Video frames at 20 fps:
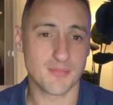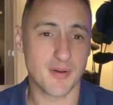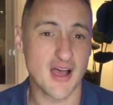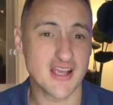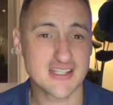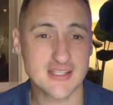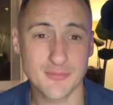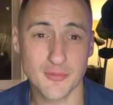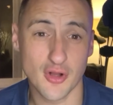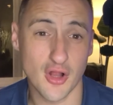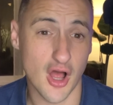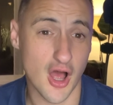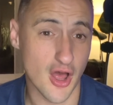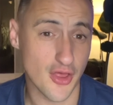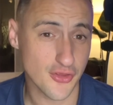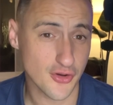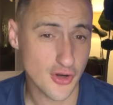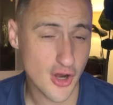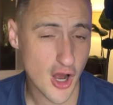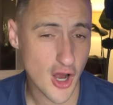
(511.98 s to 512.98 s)
possible
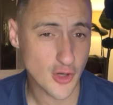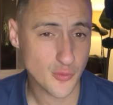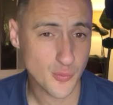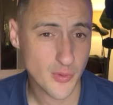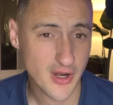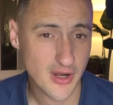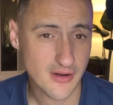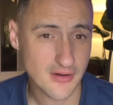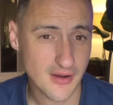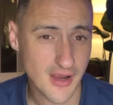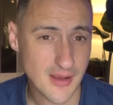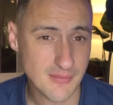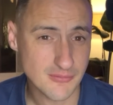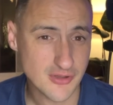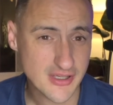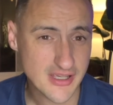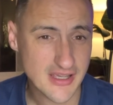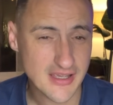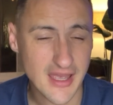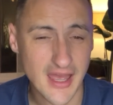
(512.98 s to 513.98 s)
other hardware I'm
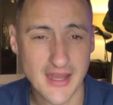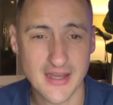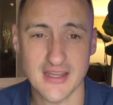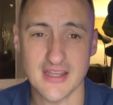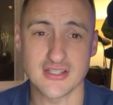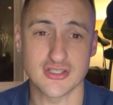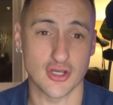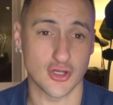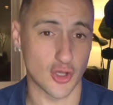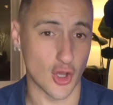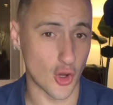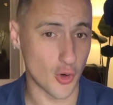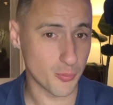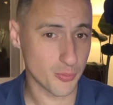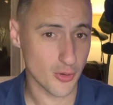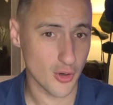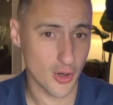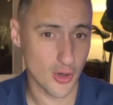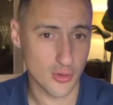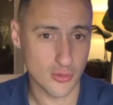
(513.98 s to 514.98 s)
looking at is a
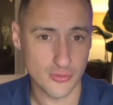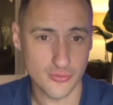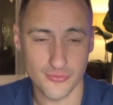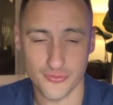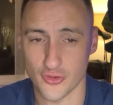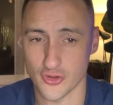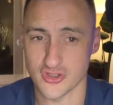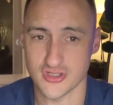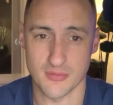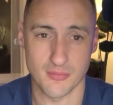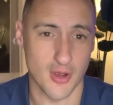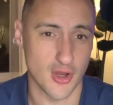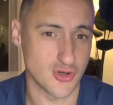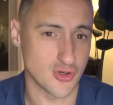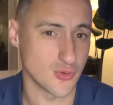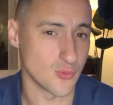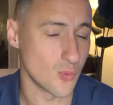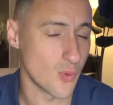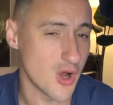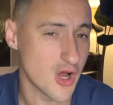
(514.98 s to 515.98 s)
GoPro for some
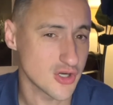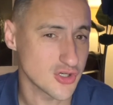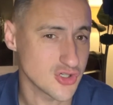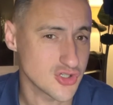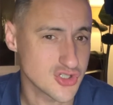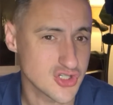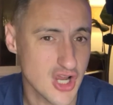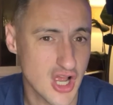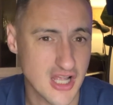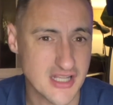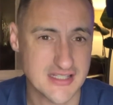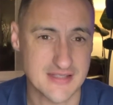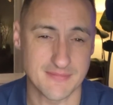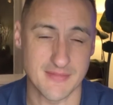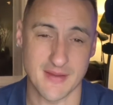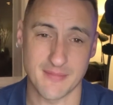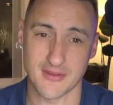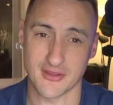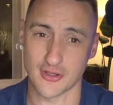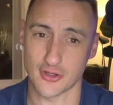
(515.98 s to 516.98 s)
underwater shots.
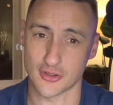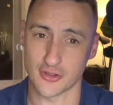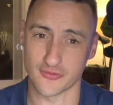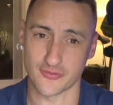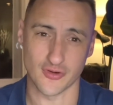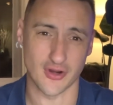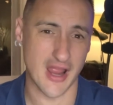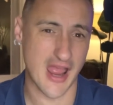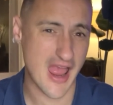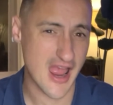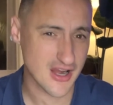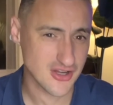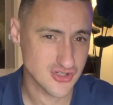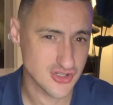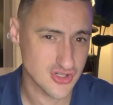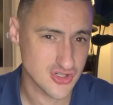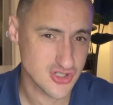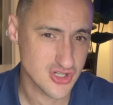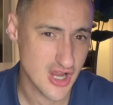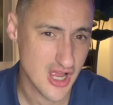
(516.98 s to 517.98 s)
Maybe they're good for
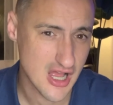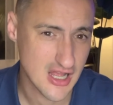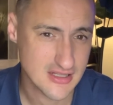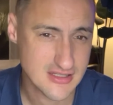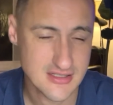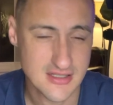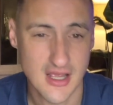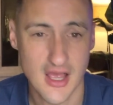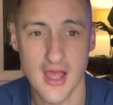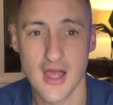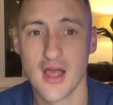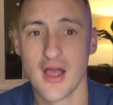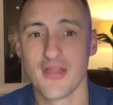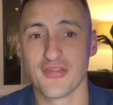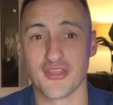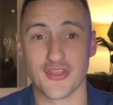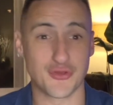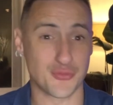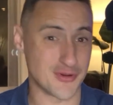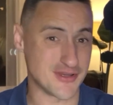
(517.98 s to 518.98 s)
action shots.
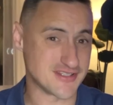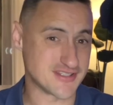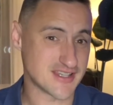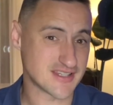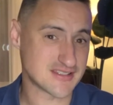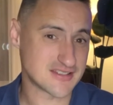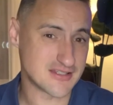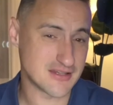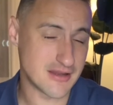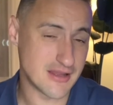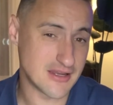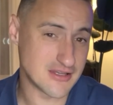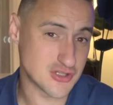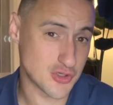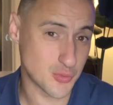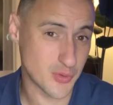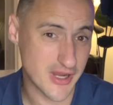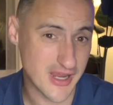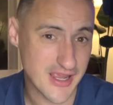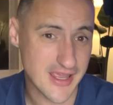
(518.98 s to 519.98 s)
The three sixty
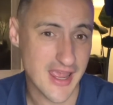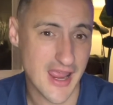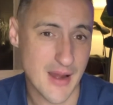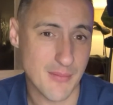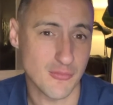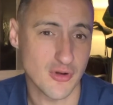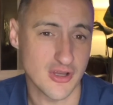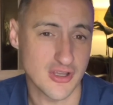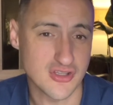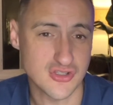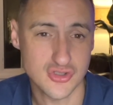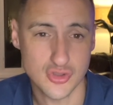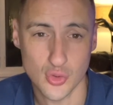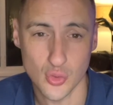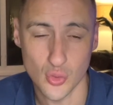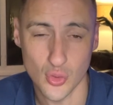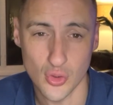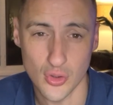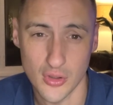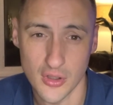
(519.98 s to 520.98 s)
degree camera is
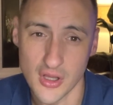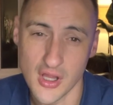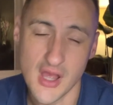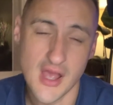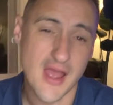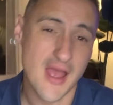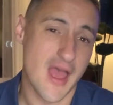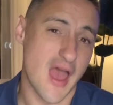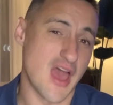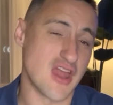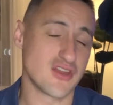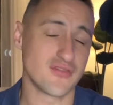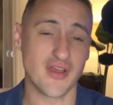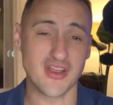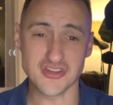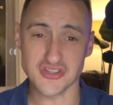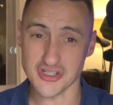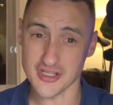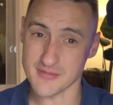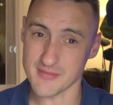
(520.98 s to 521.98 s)
cool. And
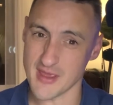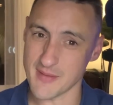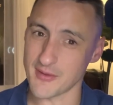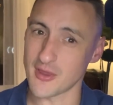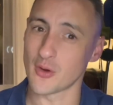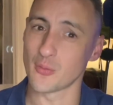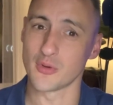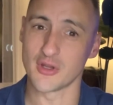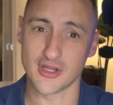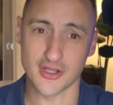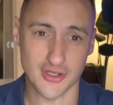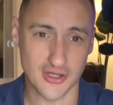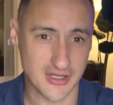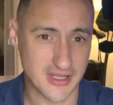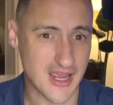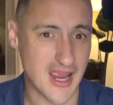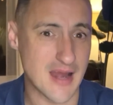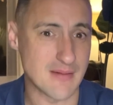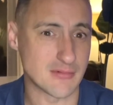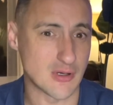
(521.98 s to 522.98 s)
eventually maybe a really good
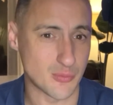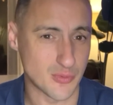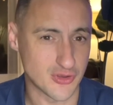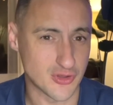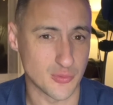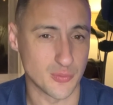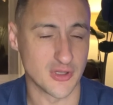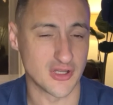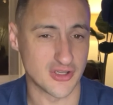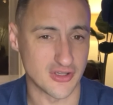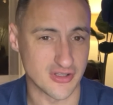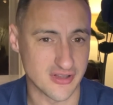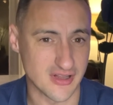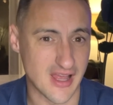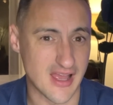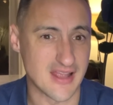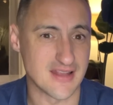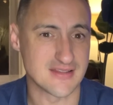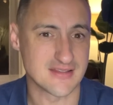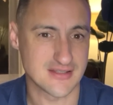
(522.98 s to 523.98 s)
camera with a really good
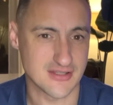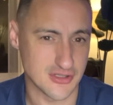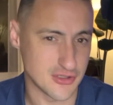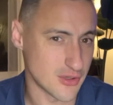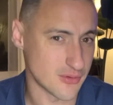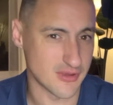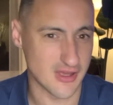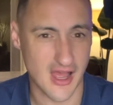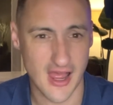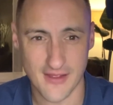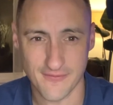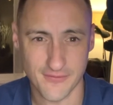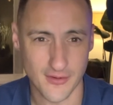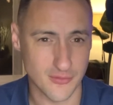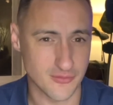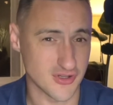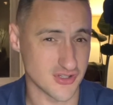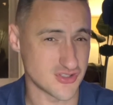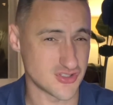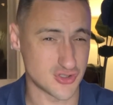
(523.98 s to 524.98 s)
lens. You know, the
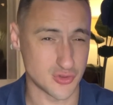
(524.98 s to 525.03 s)
iPhone doesn't